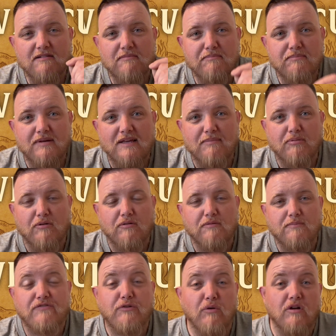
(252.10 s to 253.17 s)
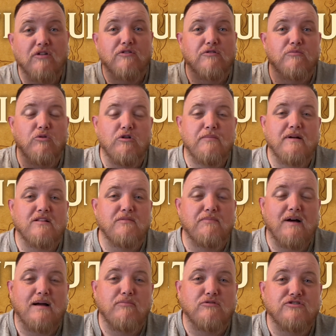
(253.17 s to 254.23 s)
people. If you want to learn more about the
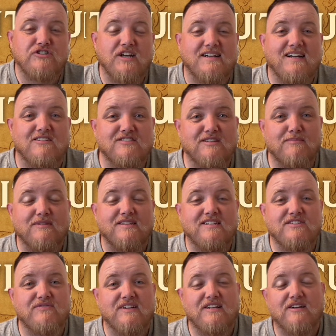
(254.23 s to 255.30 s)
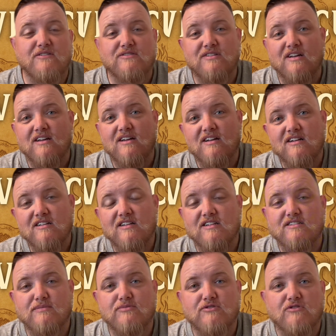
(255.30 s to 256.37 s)
Bible, check out some of these videos, click
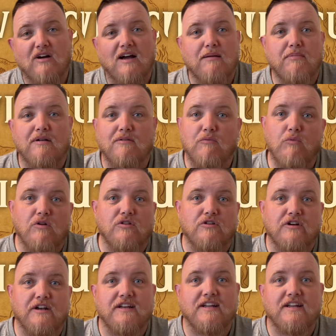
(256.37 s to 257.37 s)
subscribe, and we'll learn it